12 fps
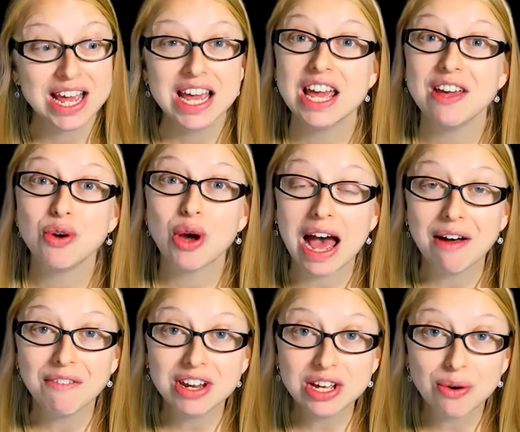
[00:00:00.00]
If you have
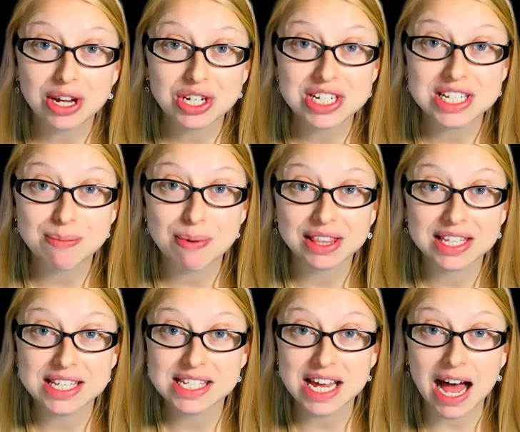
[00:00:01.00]
any questions about
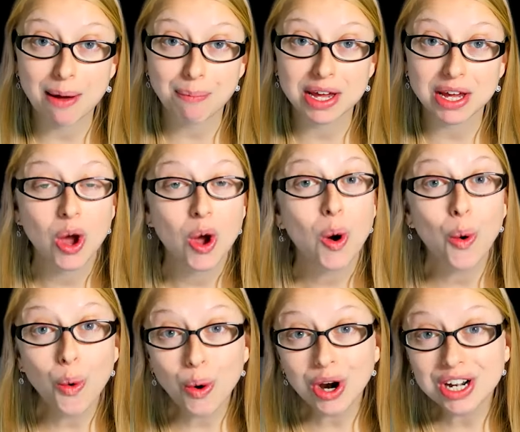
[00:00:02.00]
this topic
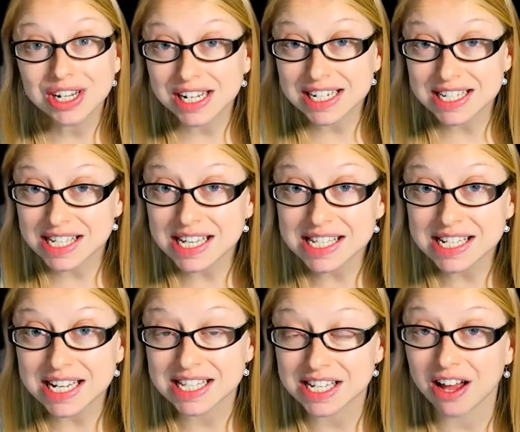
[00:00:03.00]
or need
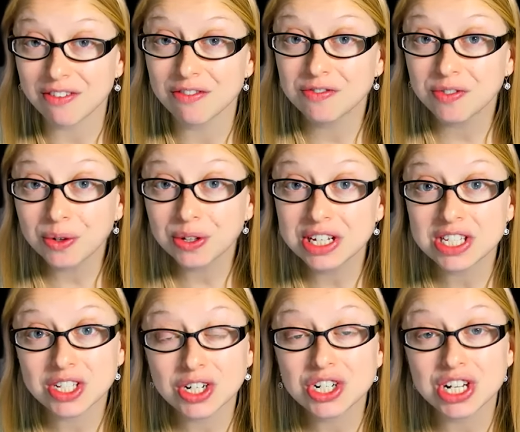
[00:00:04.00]
assistance on fully
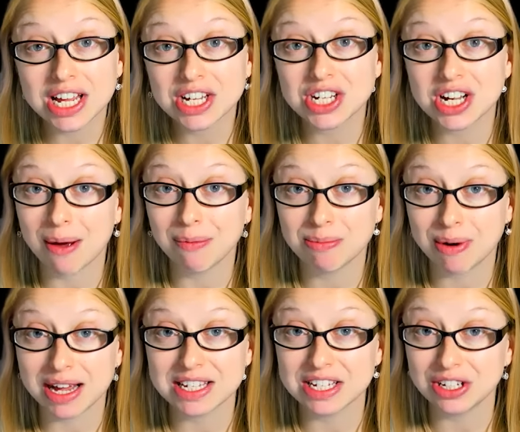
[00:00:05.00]
search engine
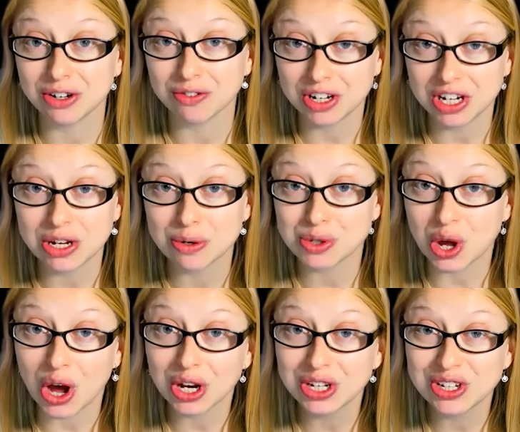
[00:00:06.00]
optimizing your videos
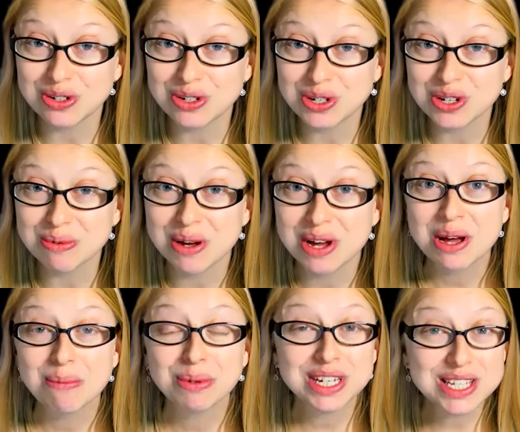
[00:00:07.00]
on YouTube,
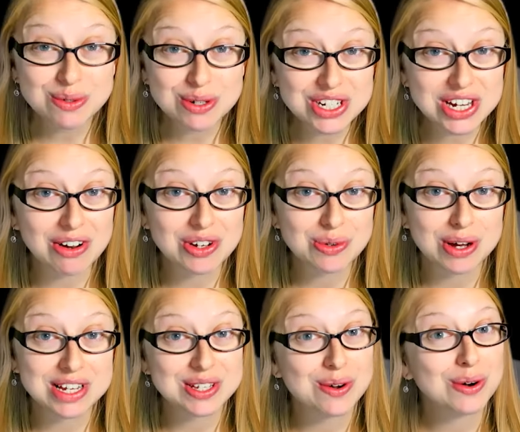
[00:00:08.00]
please reach out to
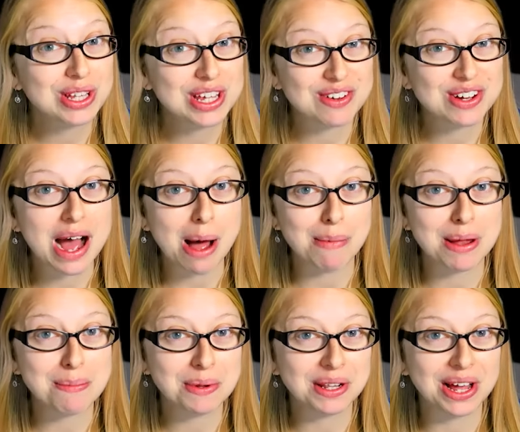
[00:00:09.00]
us or leave a
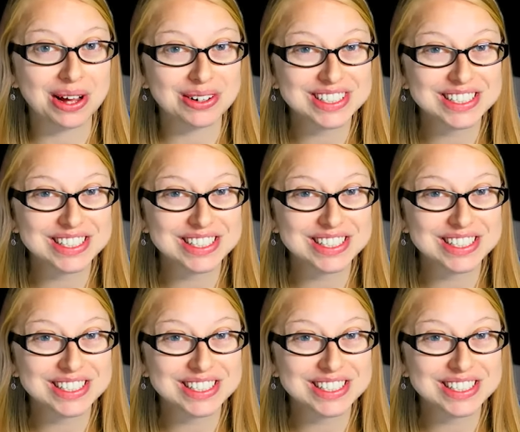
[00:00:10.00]
comment below.